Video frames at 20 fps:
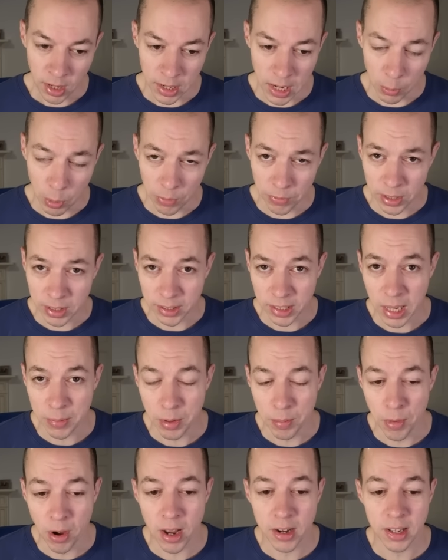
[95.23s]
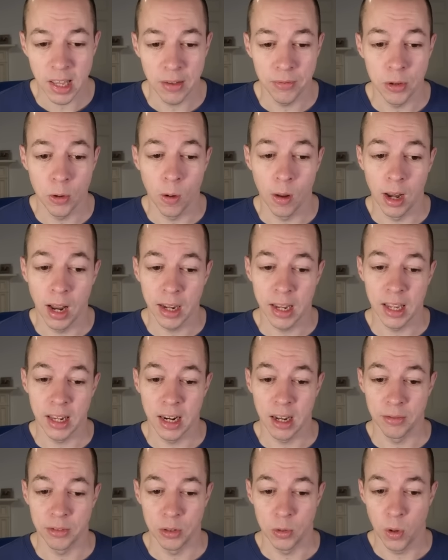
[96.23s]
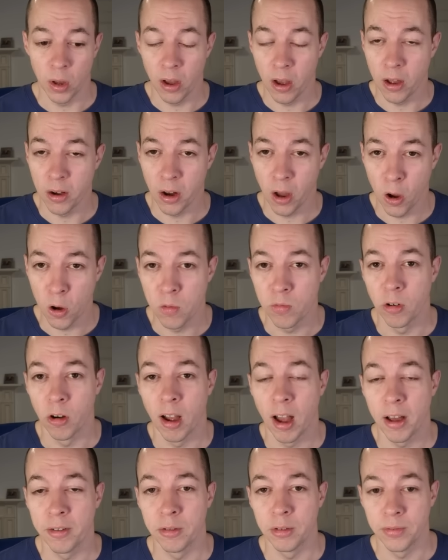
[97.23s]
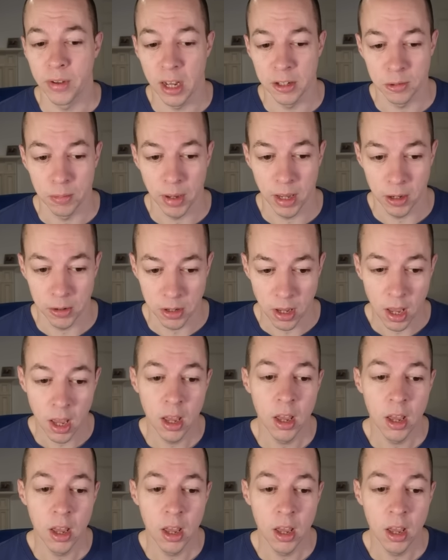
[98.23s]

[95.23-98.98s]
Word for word: Now, one thing to keep in mind, if you are lucky enough to earn over £100,000,